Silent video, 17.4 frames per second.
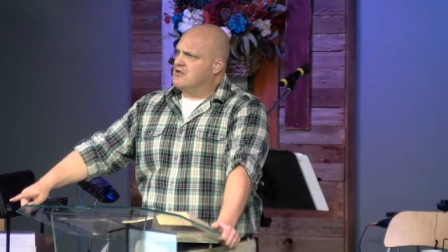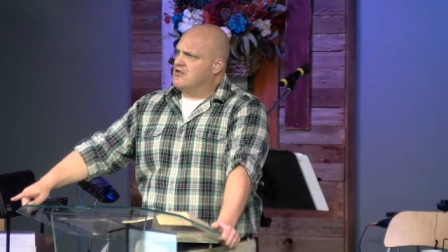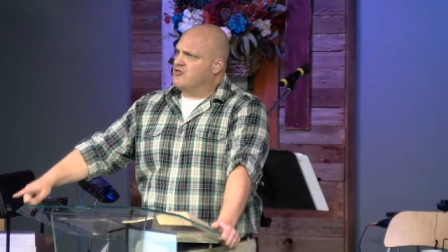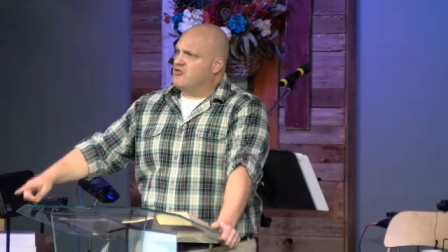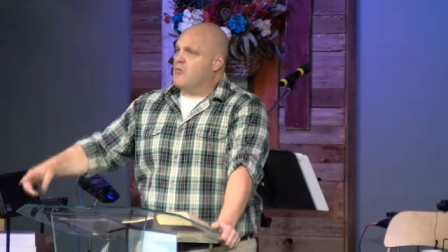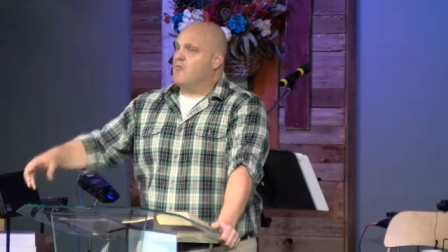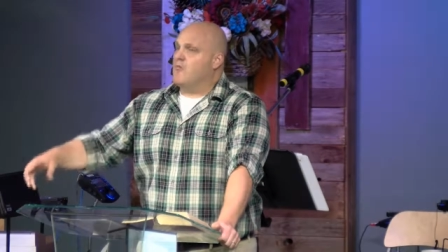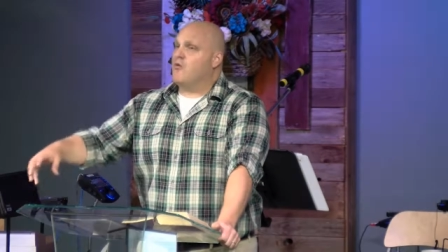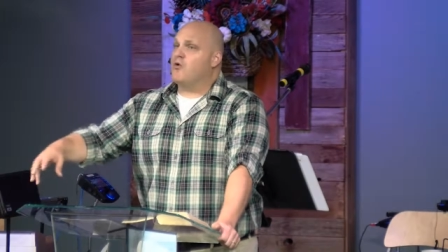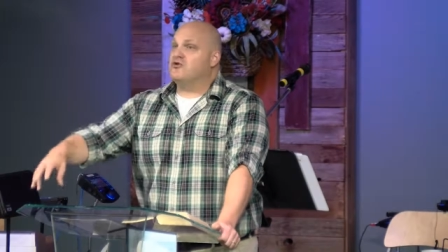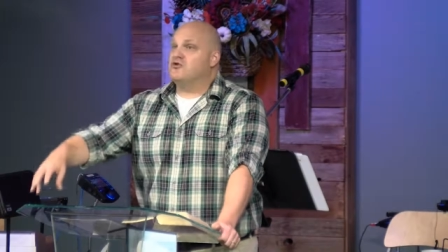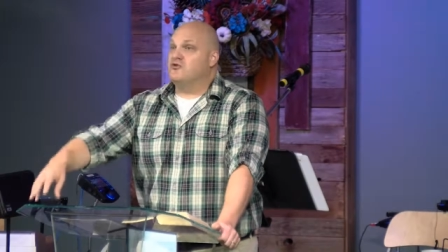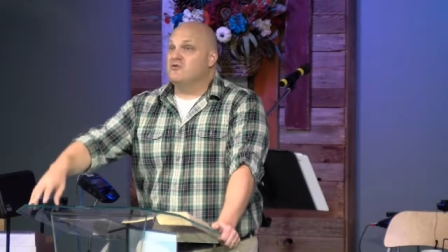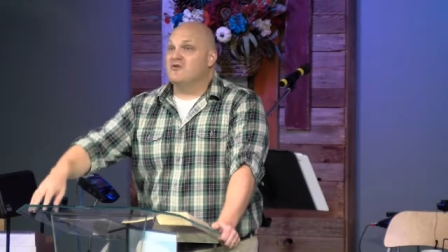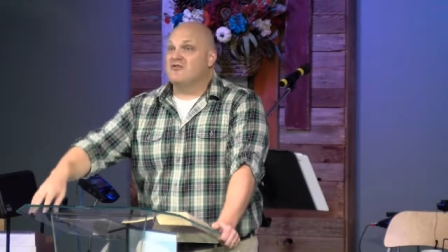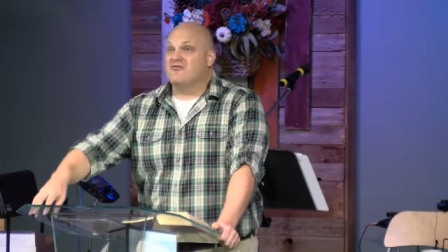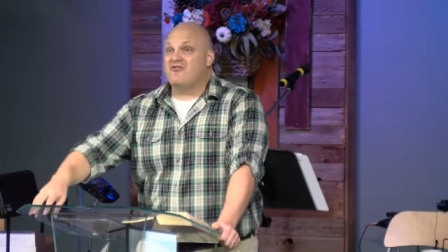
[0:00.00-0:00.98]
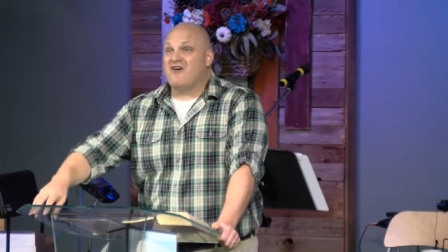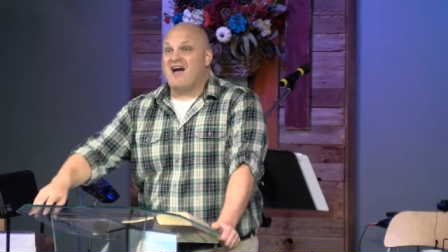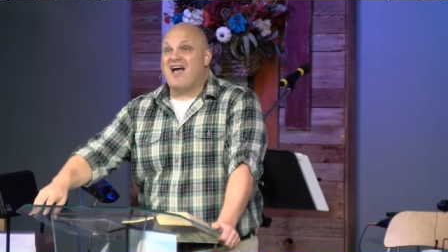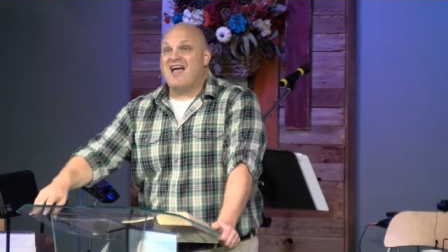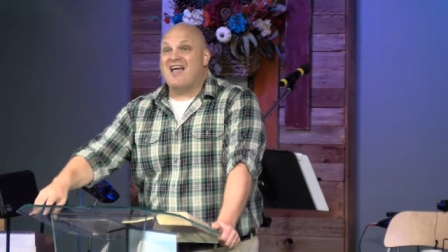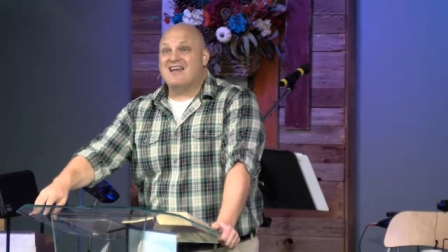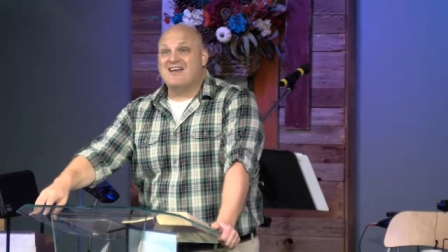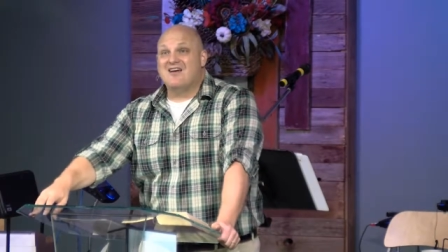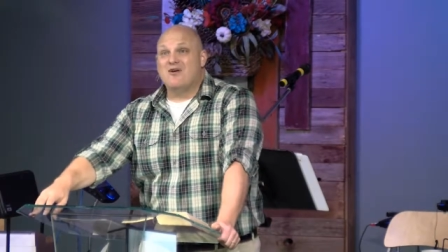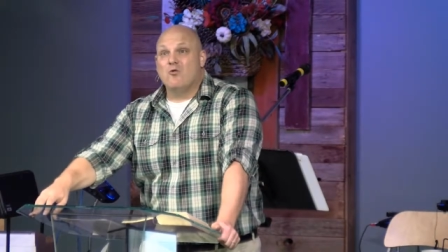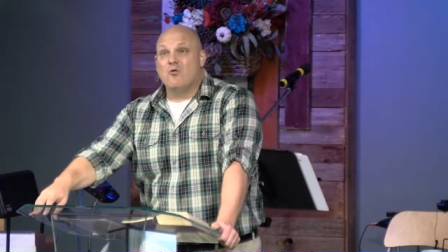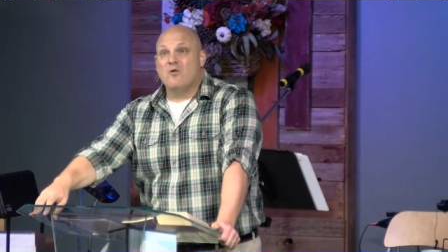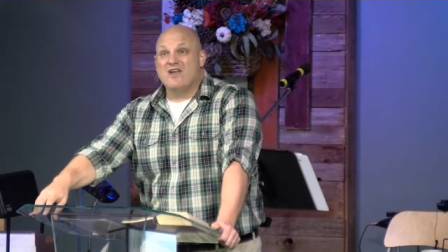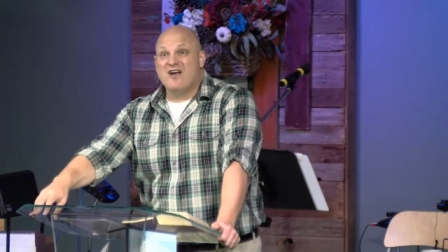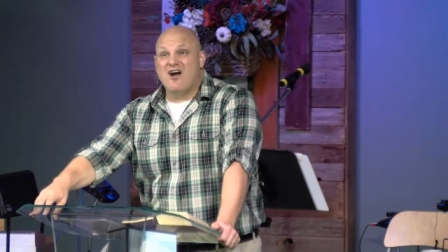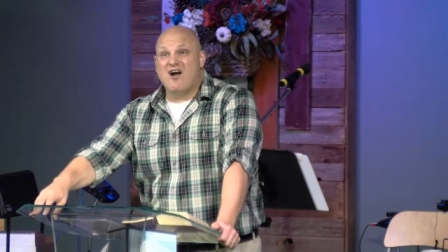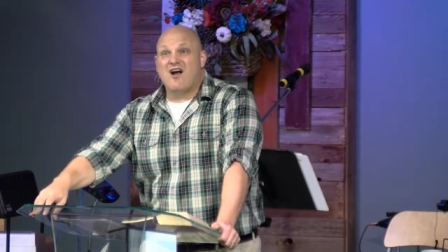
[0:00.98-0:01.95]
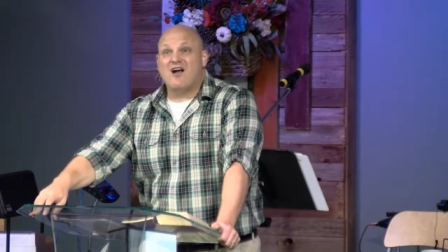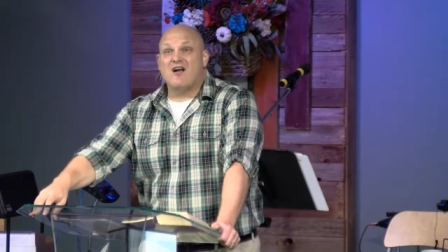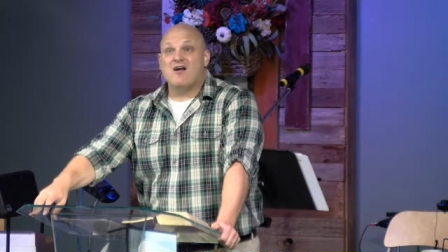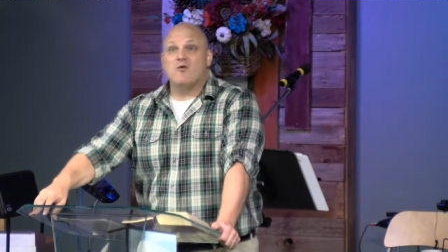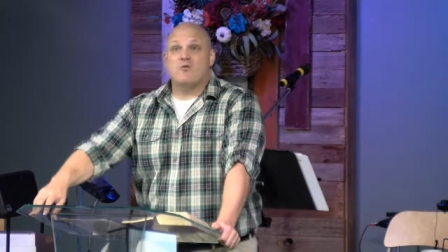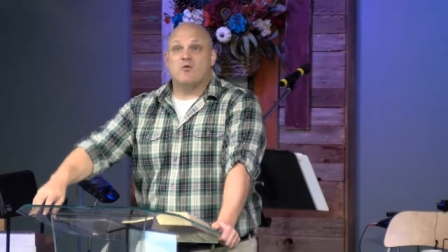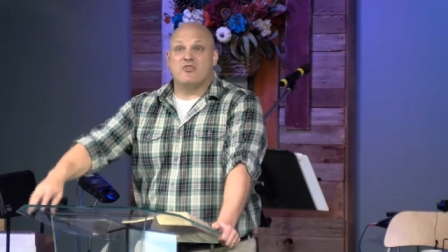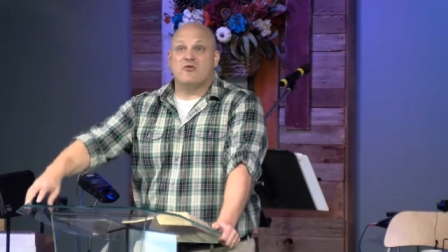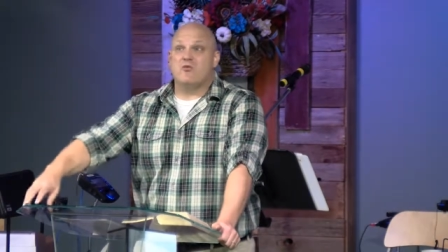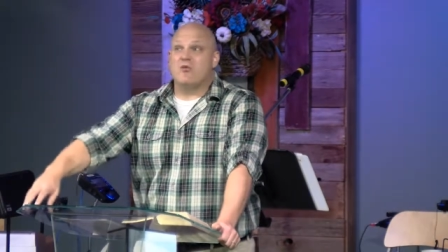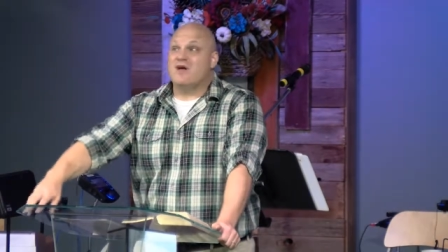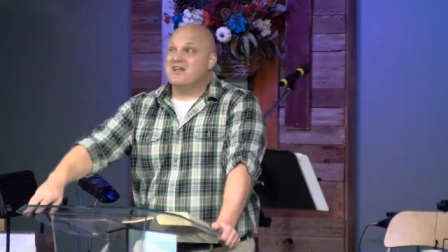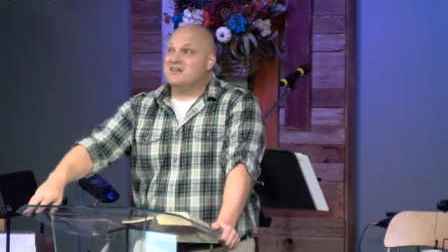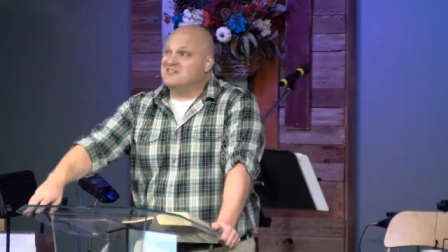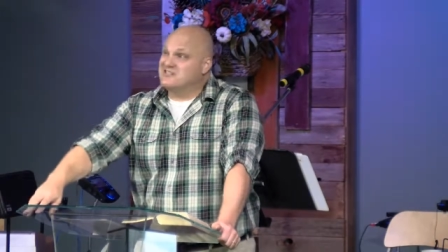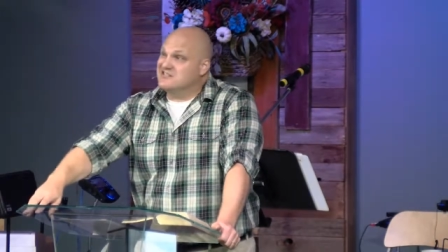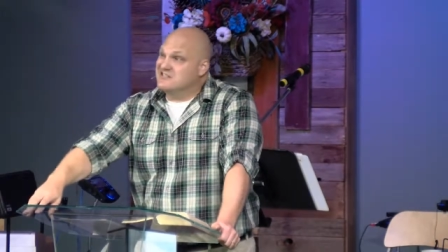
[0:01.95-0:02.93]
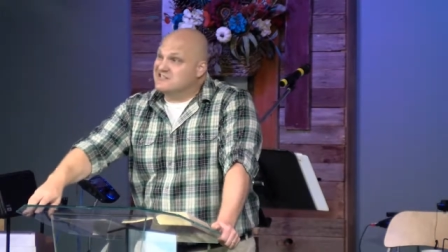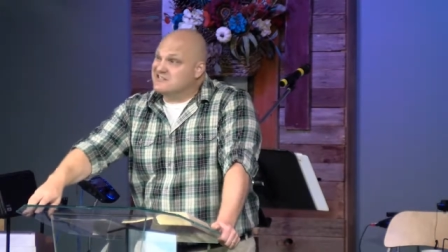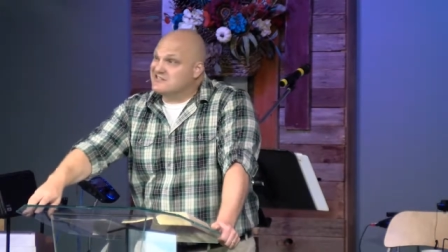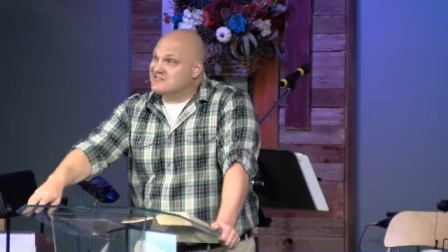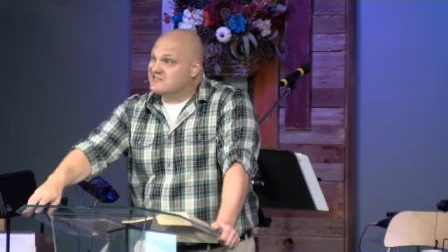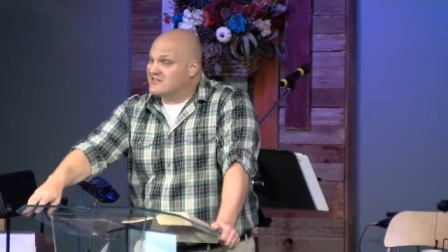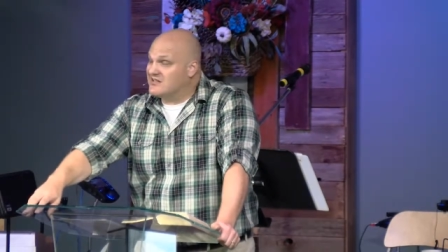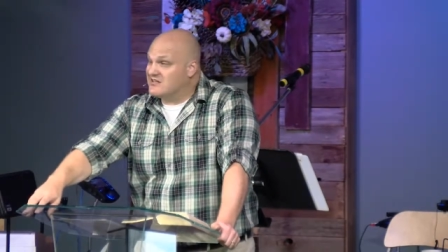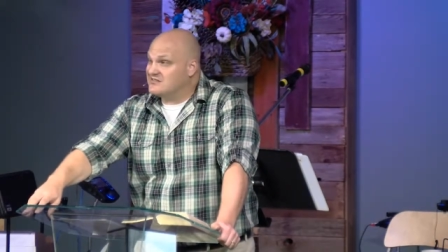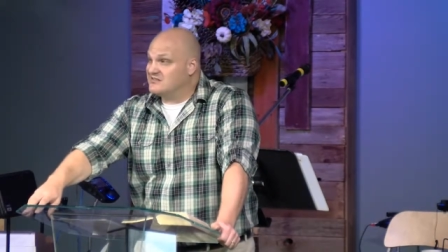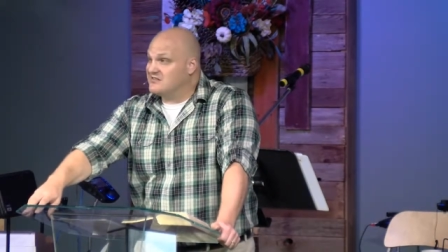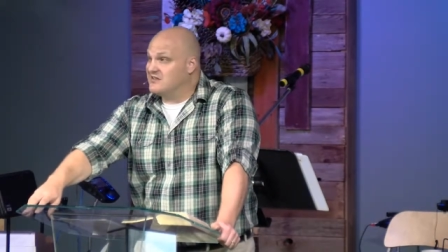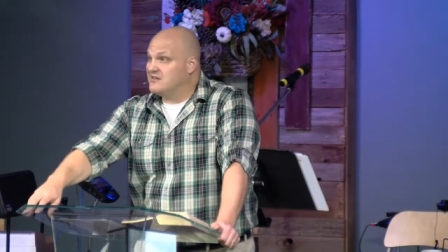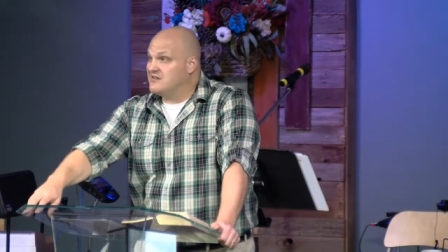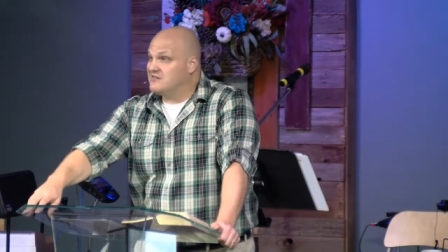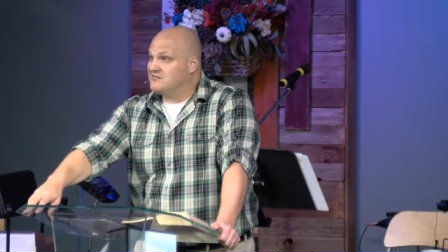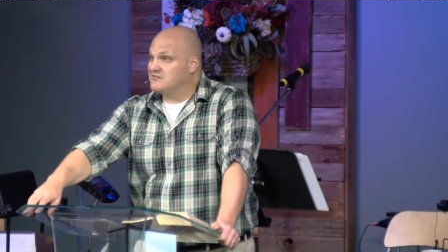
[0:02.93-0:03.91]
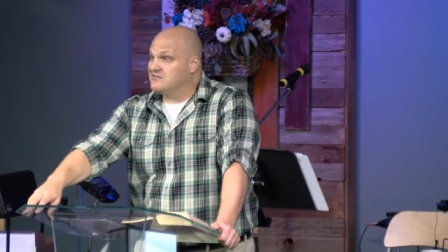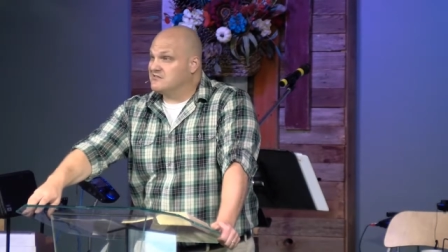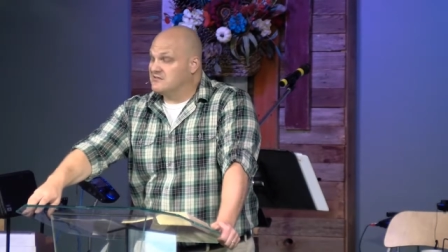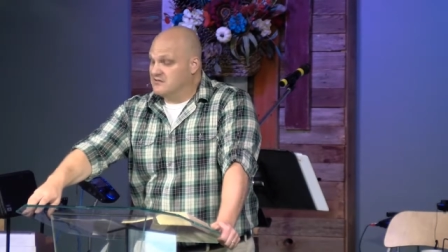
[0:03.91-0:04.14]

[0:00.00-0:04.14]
the more unified we are with the way Jesus does things?